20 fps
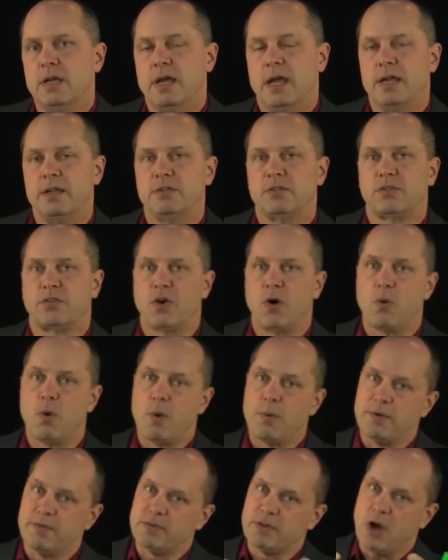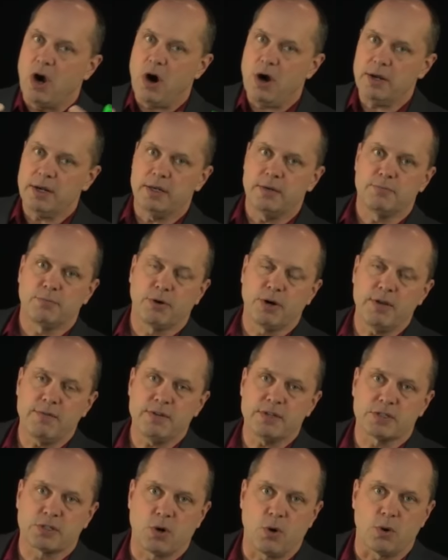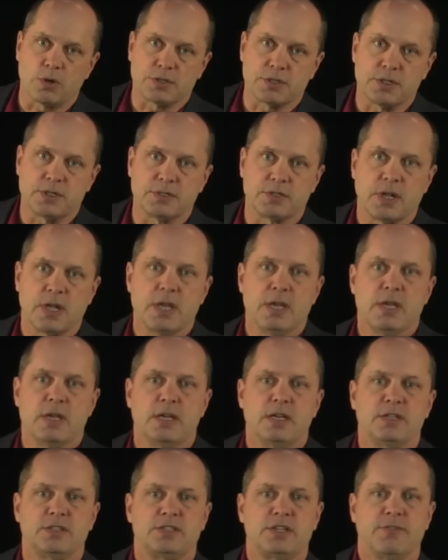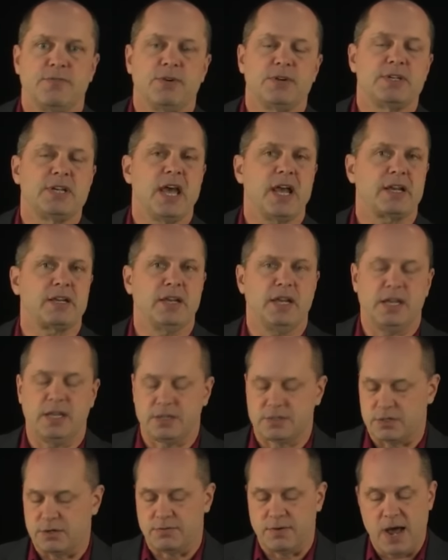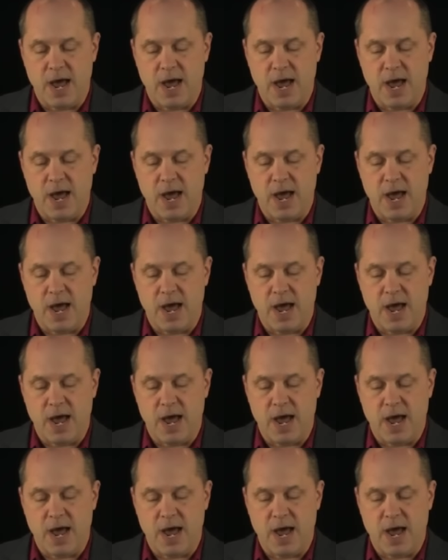And so what we've taught in previous courses is different techniques of